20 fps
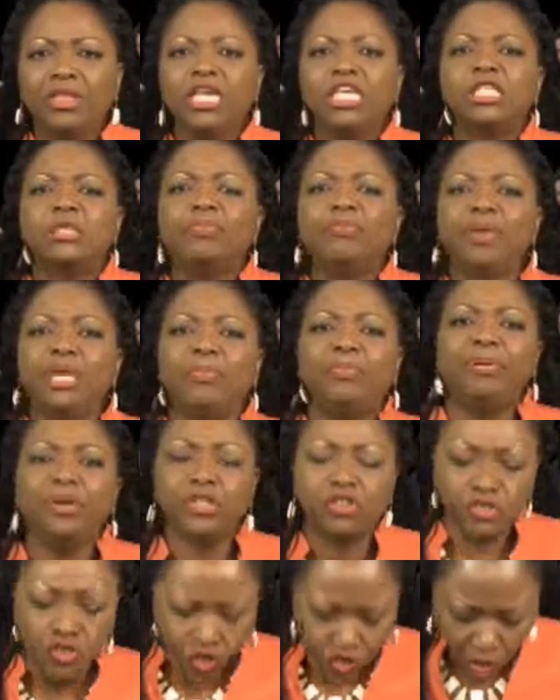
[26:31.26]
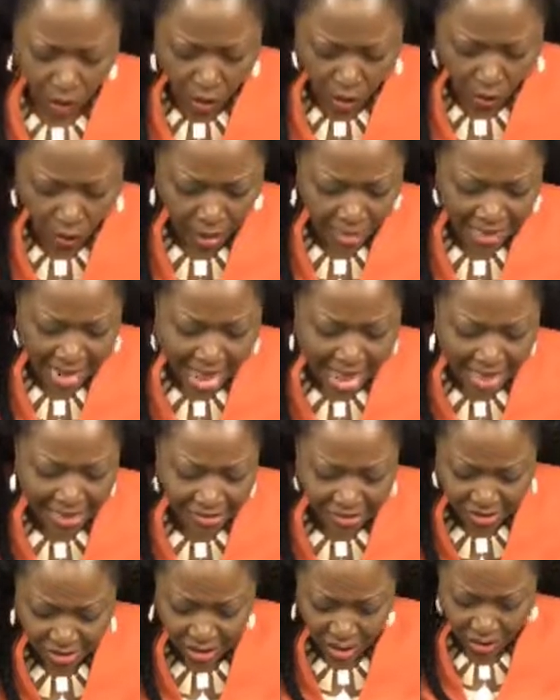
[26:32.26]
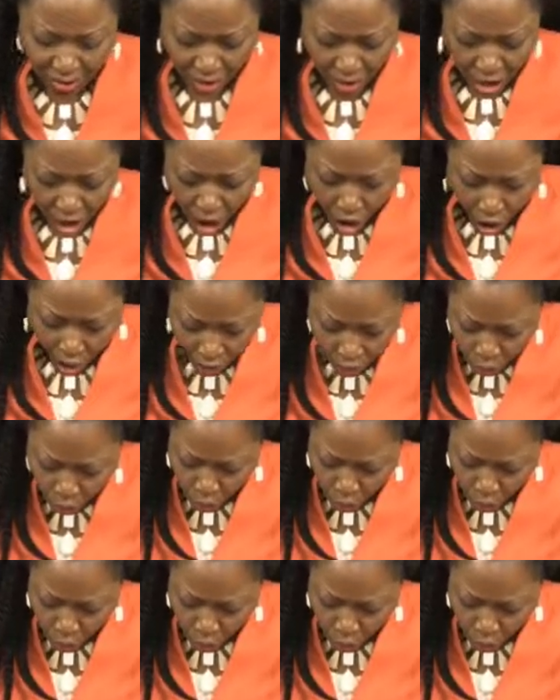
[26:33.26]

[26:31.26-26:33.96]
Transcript: these people saw in Antioch how